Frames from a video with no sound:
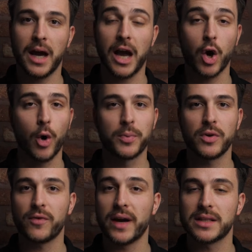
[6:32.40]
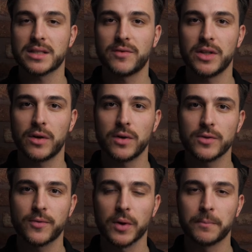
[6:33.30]
I hope you find this video
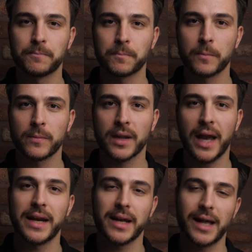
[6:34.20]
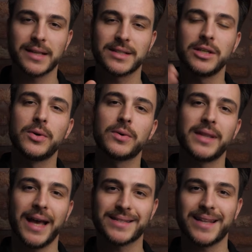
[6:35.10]
useful, and I'll see you
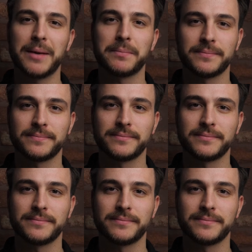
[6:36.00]
next time.